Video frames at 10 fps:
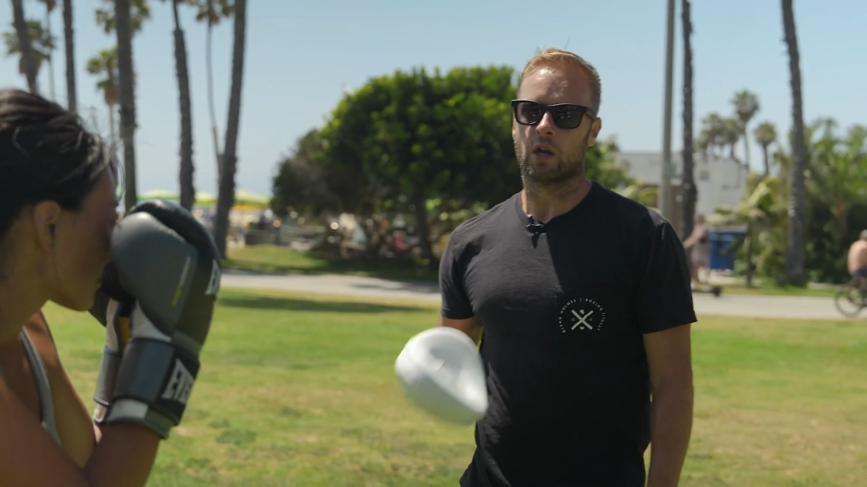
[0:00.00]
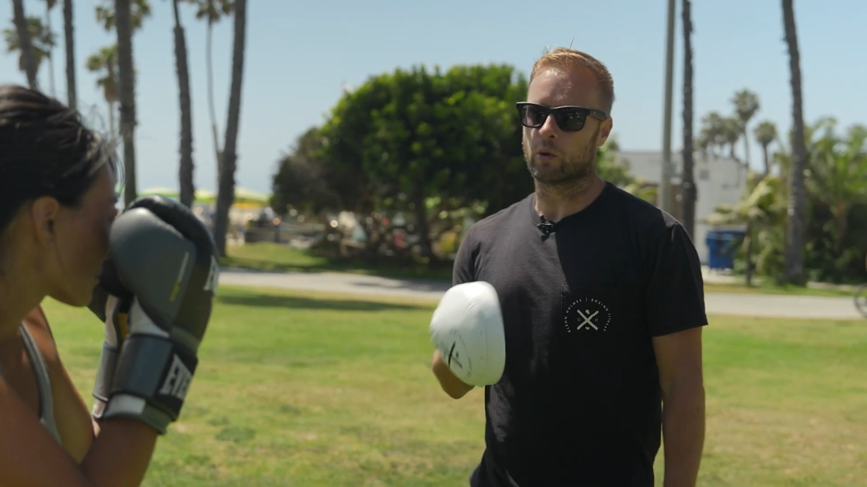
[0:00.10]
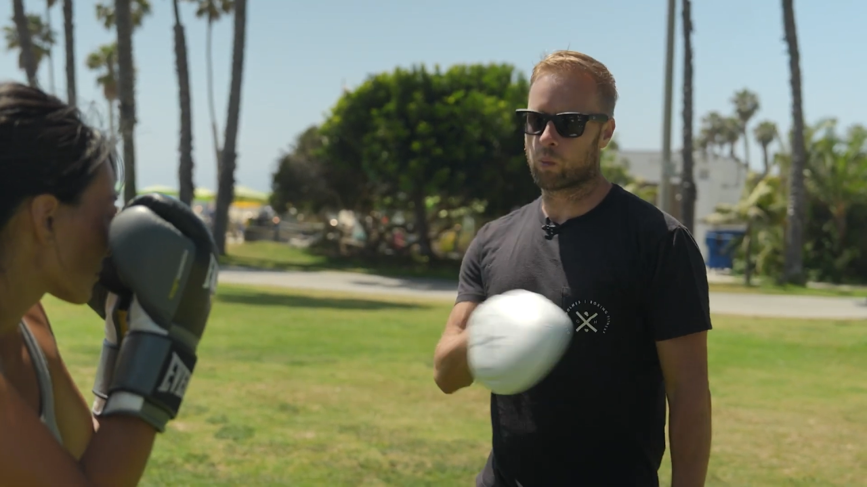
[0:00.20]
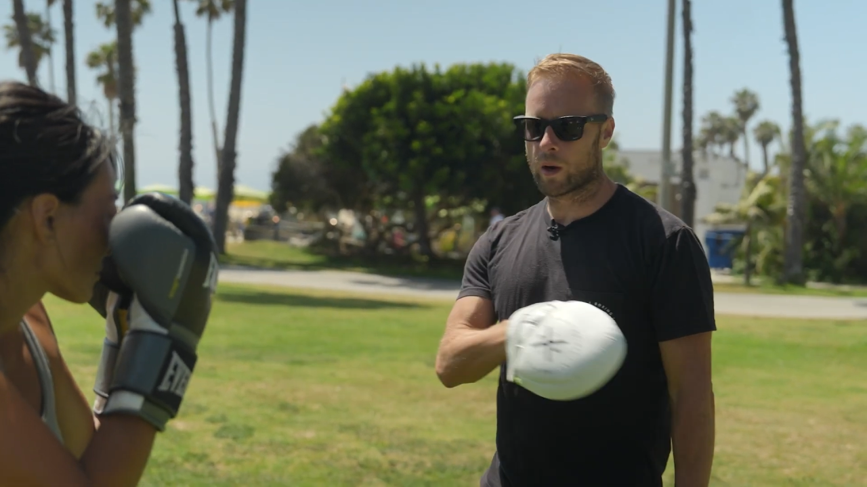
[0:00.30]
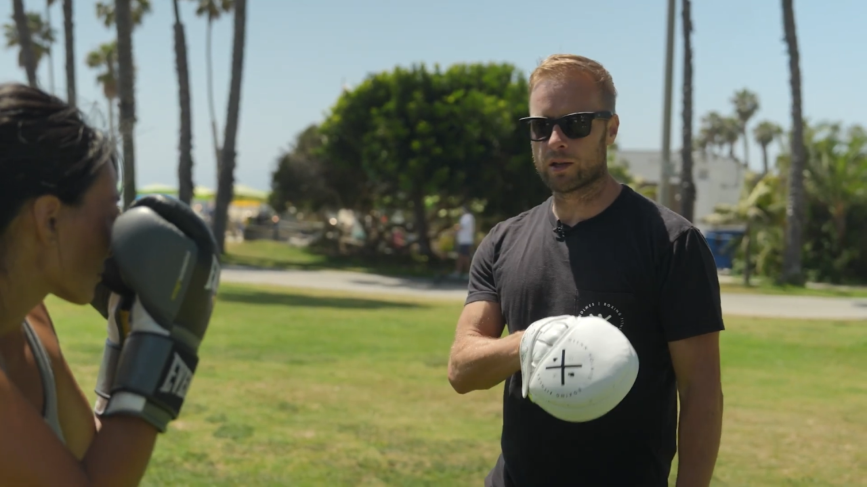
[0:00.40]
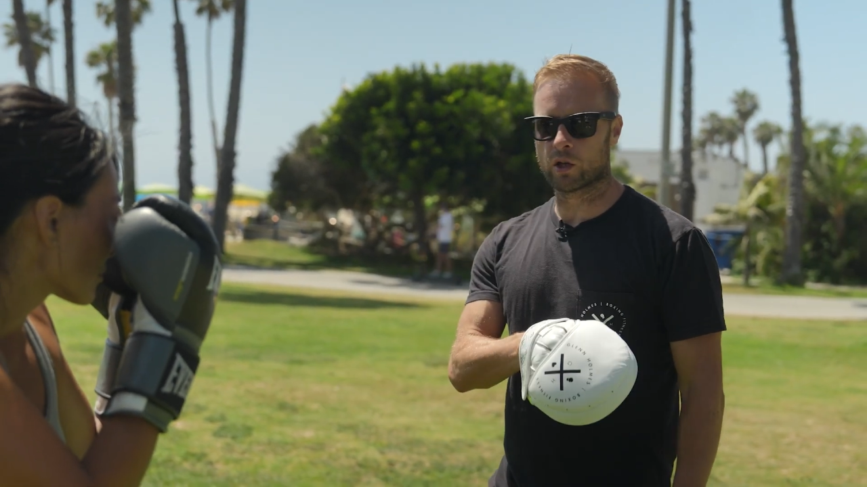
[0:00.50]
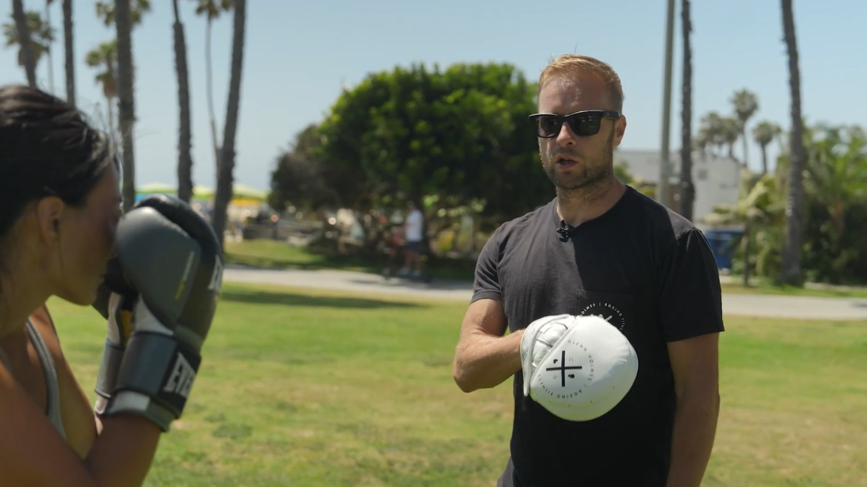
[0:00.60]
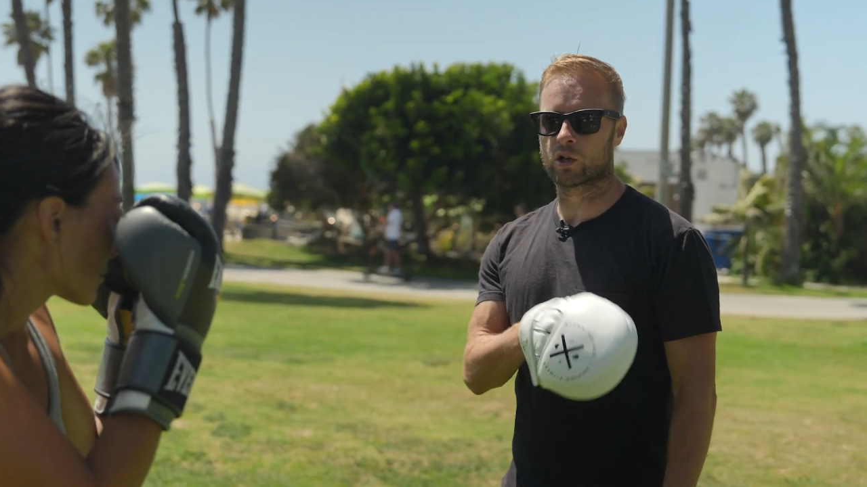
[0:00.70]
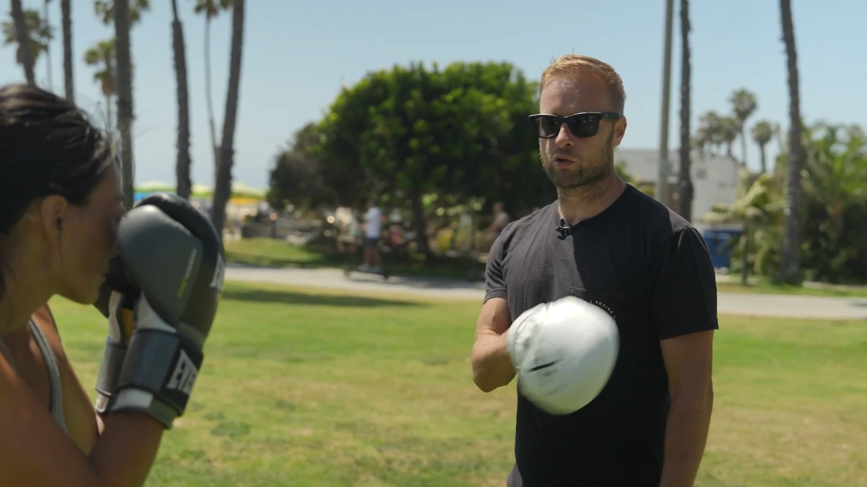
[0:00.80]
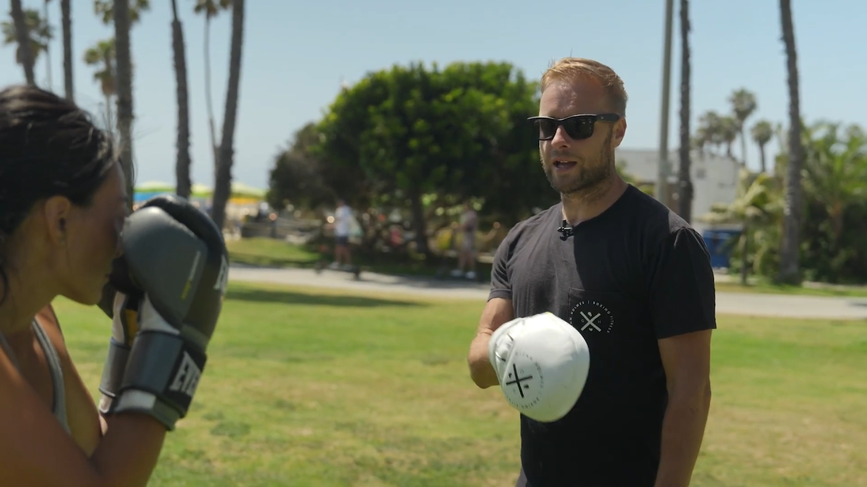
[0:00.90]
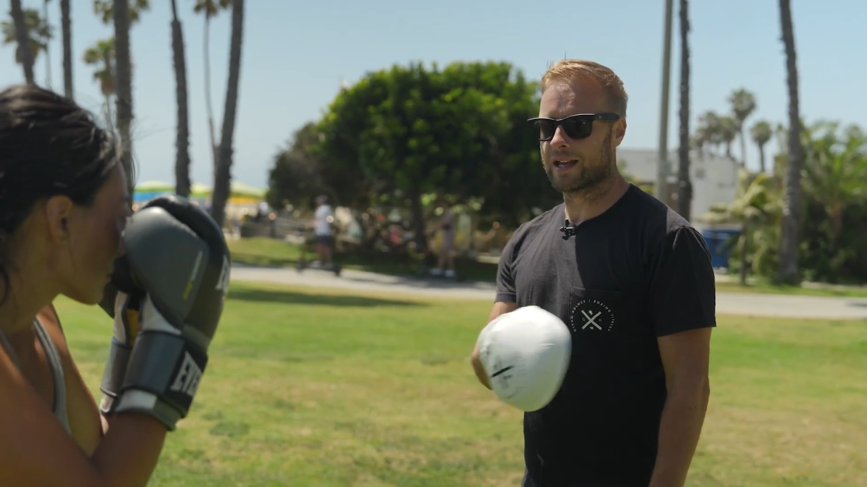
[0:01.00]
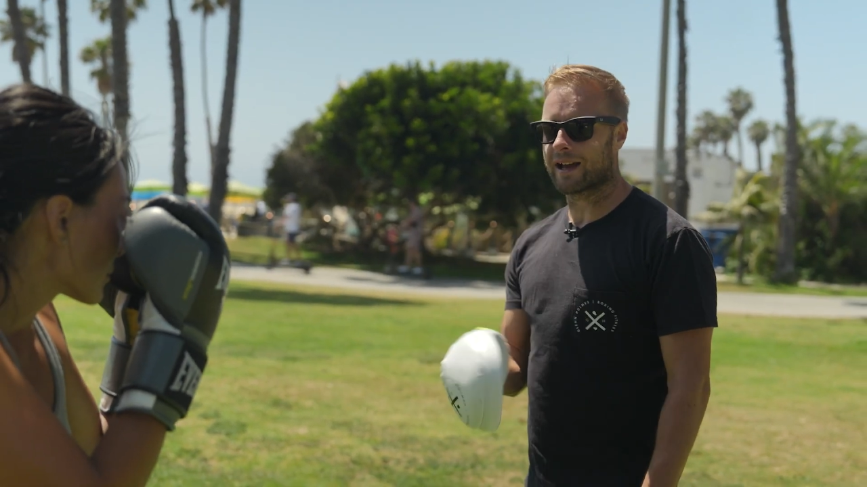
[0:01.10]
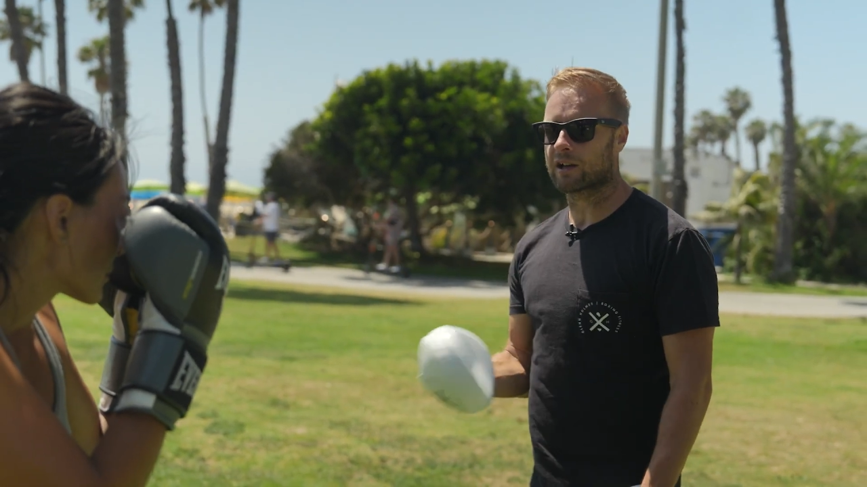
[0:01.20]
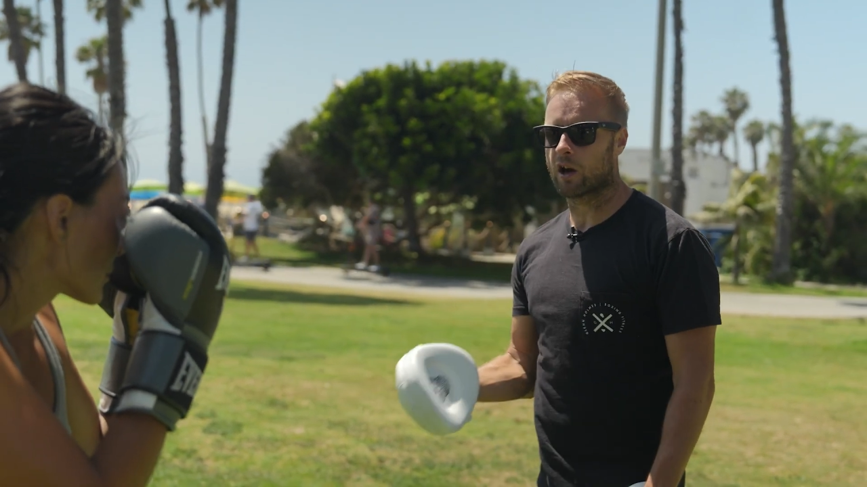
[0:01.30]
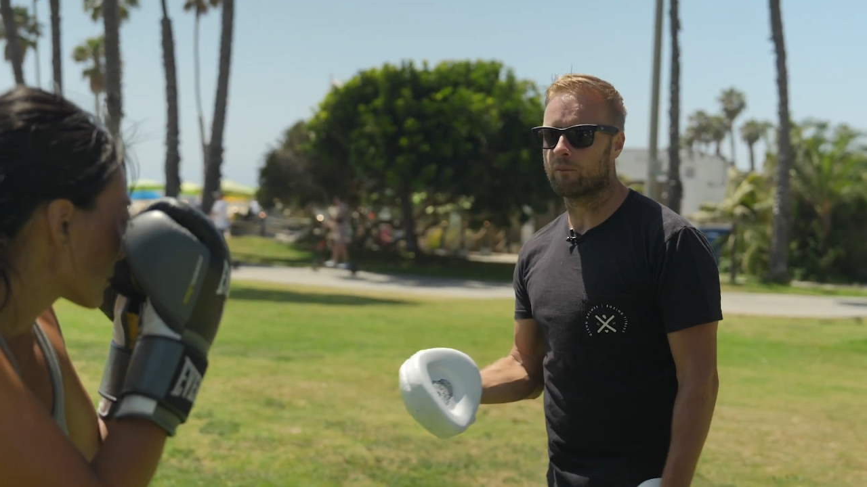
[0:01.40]
The way you're going to create
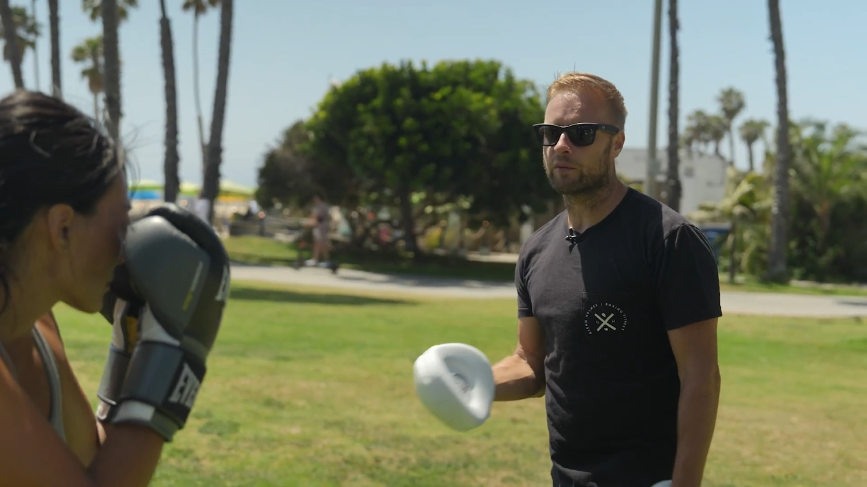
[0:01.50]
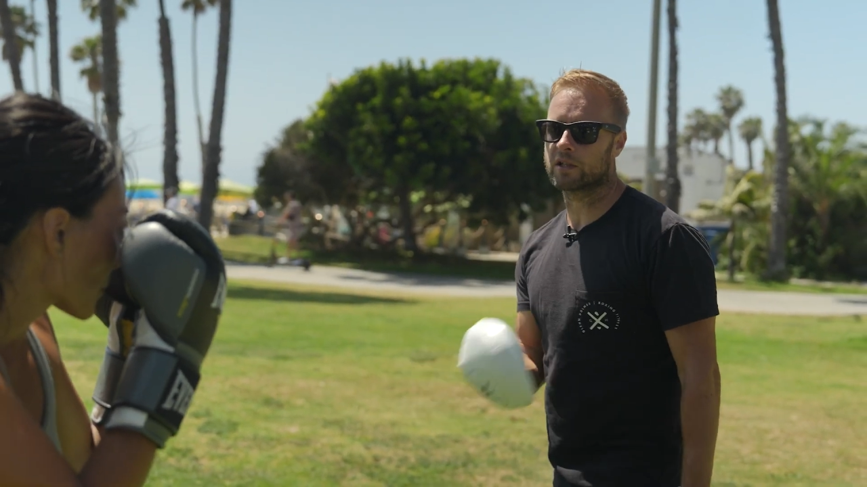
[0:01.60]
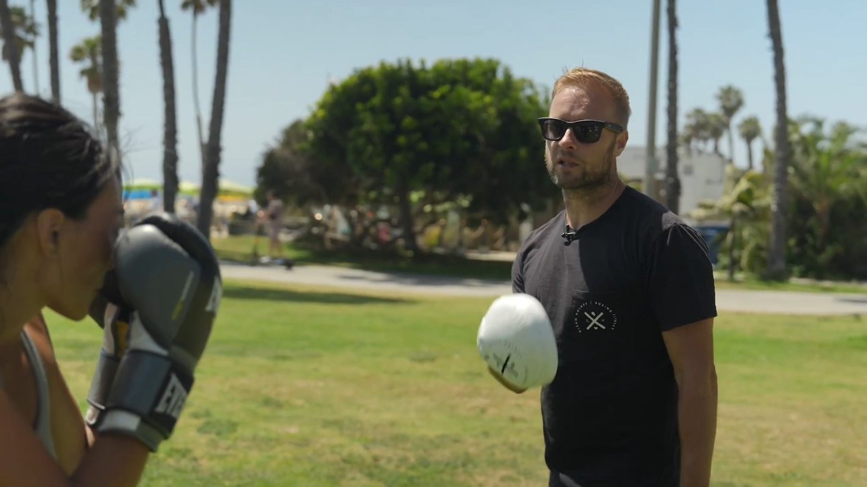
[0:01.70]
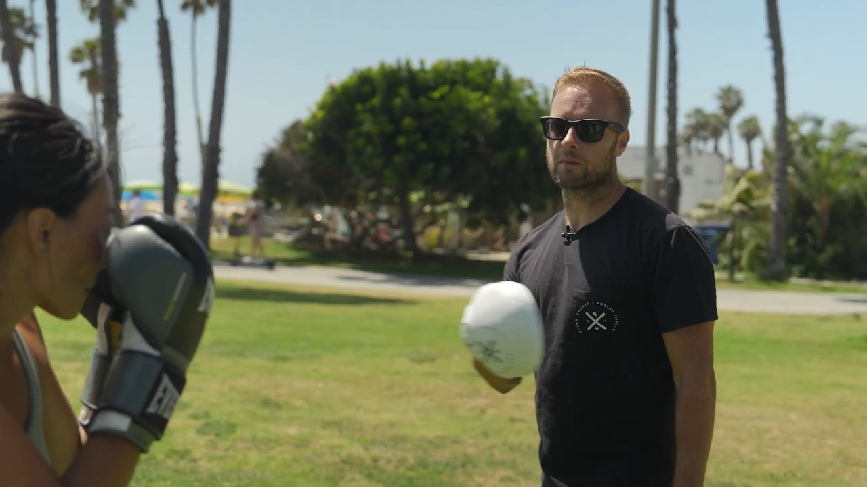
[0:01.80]
that confidence